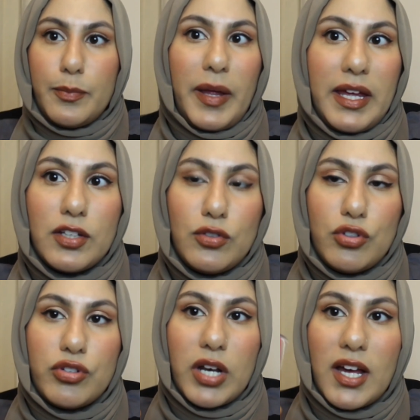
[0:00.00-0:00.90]
pink
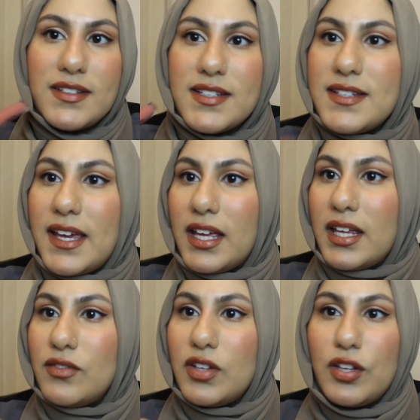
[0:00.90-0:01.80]
neutralizes it and
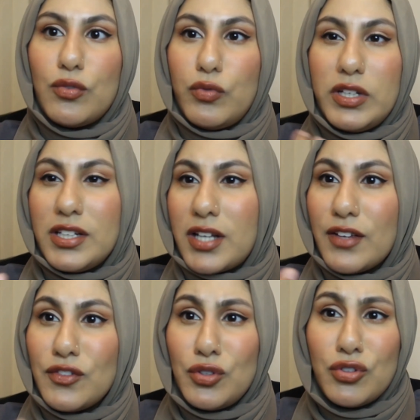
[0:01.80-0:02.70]
gives it this really
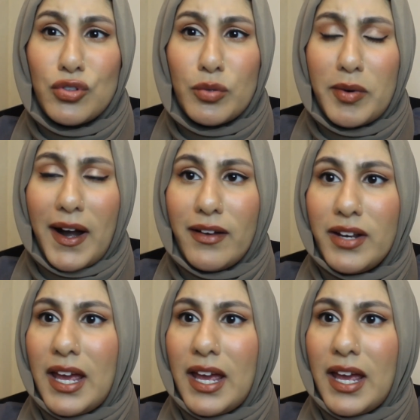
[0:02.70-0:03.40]
nice neutral brown.